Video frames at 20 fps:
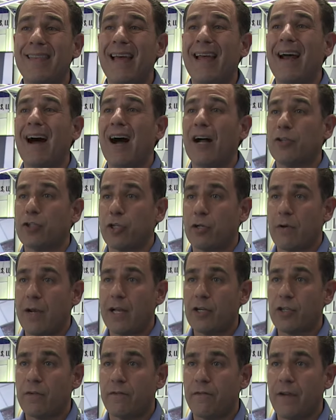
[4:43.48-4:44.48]
that
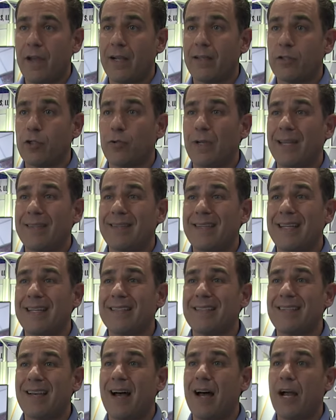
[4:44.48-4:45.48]
entourage effect, you get the
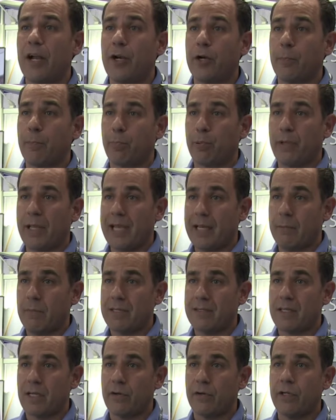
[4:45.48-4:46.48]
entire plant
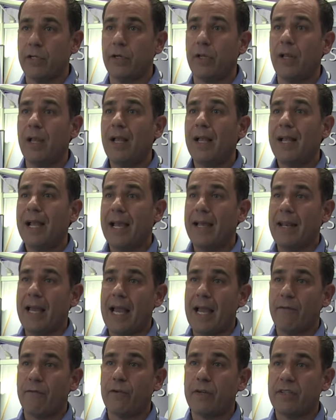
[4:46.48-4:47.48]
material and
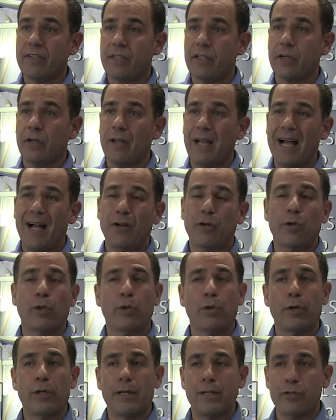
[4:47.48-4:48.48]
every single
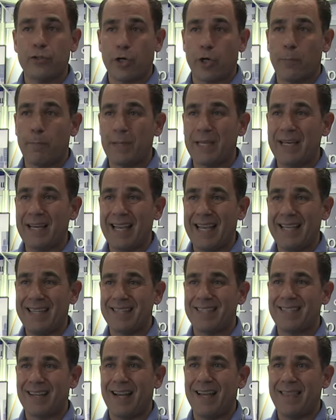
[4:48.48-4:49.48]
alkaloid and terpene
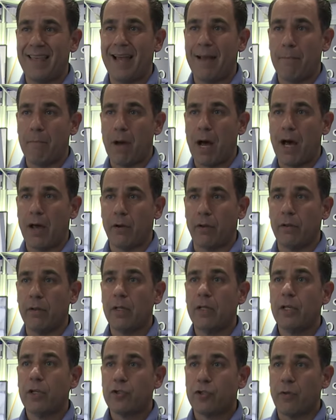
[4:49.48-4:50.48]
inside that model.
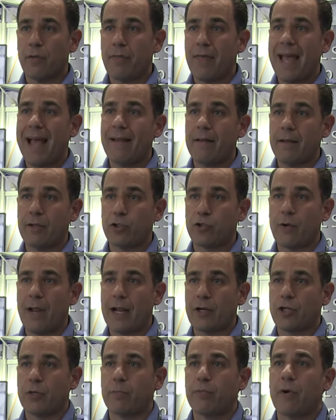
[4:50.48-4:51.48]
So that
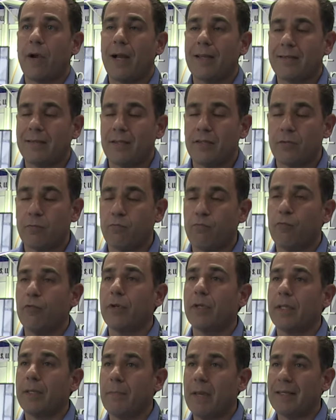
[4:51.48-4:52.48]
extraction process
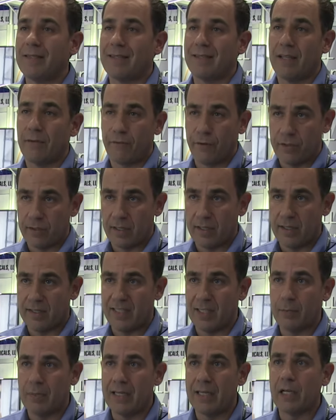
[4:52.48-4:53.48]
really makes a difference in the
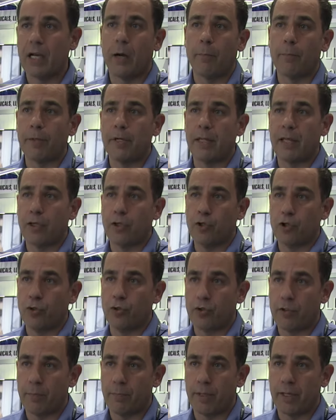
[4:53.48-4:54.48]
C B D company that you choose
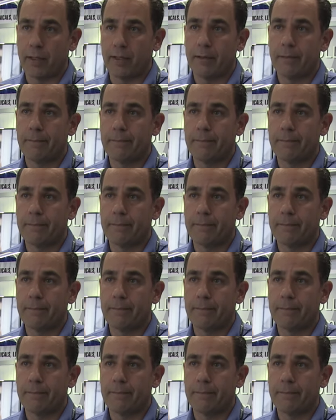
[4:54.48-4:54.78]
to pick.